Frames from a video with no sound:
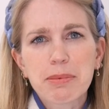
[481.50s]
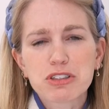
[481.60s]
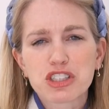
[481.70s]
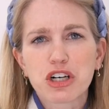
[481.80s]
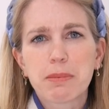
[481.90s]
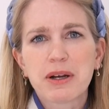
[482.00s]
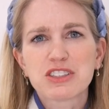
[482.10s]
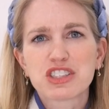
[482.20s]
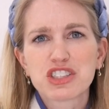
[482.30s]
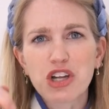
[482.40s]
maple syrup
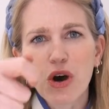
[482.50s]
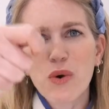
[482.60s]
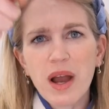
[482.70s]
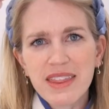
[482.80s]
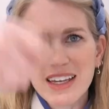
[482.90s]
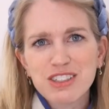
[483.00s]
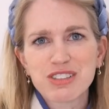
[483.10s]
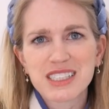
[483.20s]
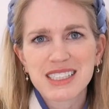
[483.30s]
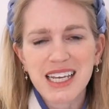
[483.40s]
on snow and then you
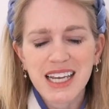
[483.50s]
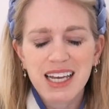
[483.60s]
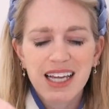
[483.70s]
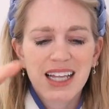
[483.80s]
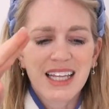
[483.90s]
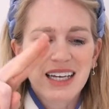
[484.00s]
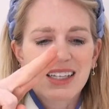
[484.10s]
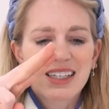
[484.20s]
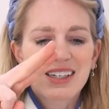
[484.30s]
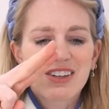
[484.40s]
stick like
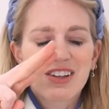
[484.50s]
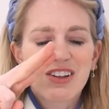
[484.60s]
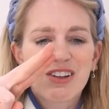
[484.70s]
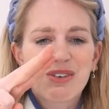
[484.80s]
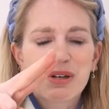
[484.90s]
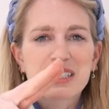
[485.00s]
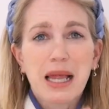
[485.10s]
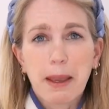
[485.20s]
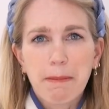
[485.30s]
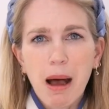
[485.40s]
a little what is
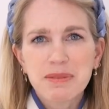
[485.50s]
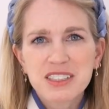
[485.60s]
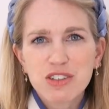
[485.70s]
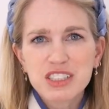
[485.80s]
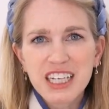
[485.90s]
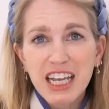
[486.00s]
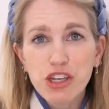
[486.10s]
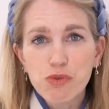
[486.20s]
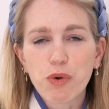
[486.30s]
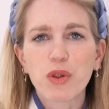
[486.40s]
that like popsicle stick
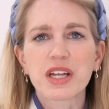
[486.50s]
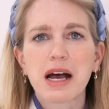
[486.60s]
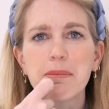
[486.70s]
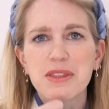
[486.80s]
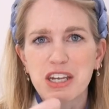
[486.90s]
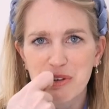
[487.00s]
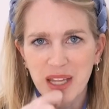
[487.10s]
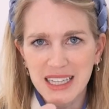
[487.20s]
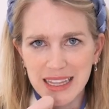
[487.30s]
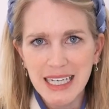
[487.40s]
and you roll it up and then you
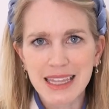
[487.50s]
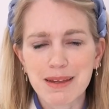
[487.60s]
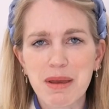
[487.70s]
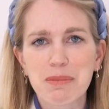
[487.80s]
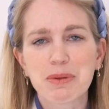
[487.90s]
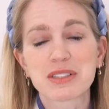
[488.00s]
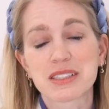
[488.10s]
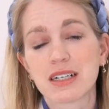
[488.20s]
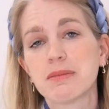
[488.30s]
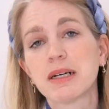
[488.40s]
like lick the maple
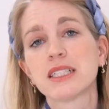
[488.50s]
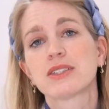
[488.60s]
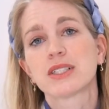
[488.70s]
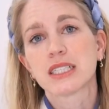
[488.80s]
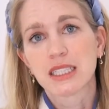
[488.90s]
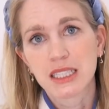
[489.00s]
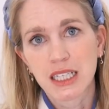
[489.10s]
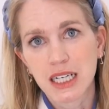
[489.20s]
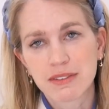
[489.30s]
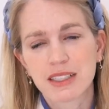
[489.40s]
syrup eleanor
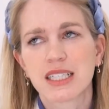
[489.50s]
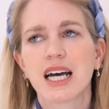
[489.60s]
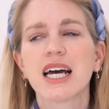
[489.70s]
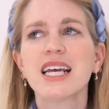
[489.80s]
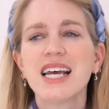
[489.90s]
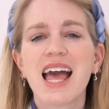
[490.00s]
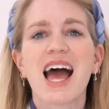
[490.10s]
loved that